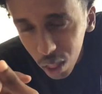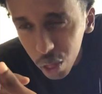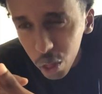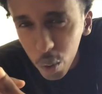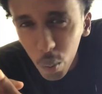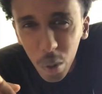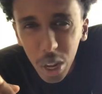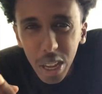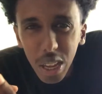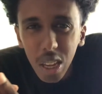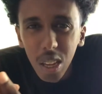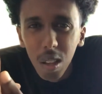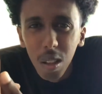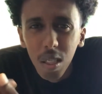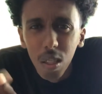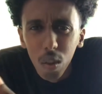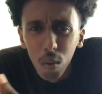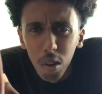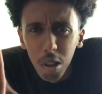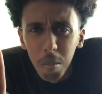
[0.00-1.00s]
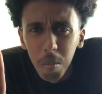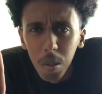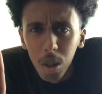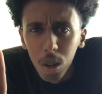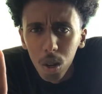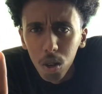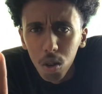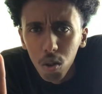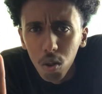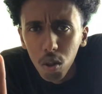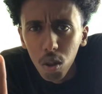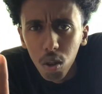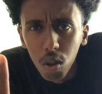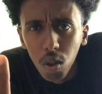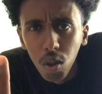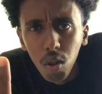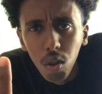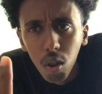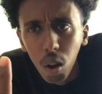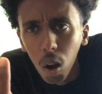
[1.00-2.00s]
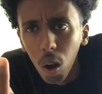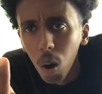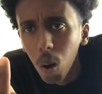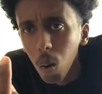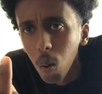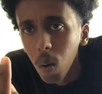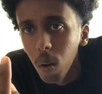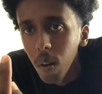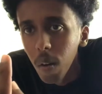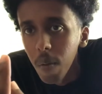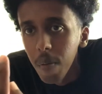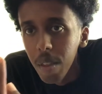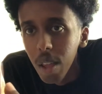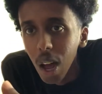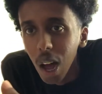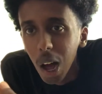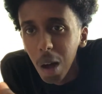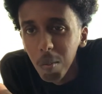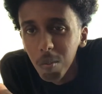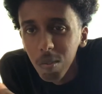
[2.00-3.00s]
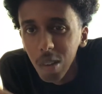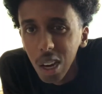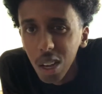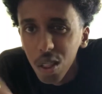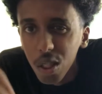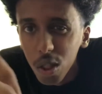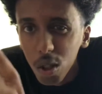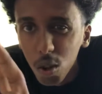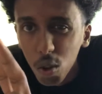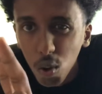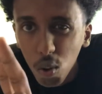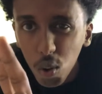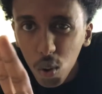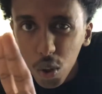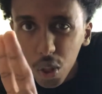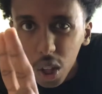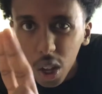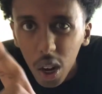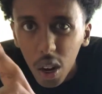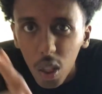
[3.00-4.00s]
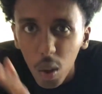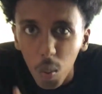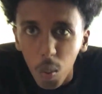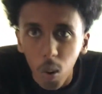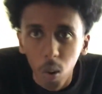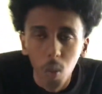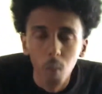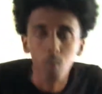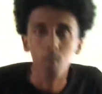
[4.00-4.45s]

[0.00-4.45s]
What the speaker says: 3 3 meters. So I'm like 2/3 of the wall.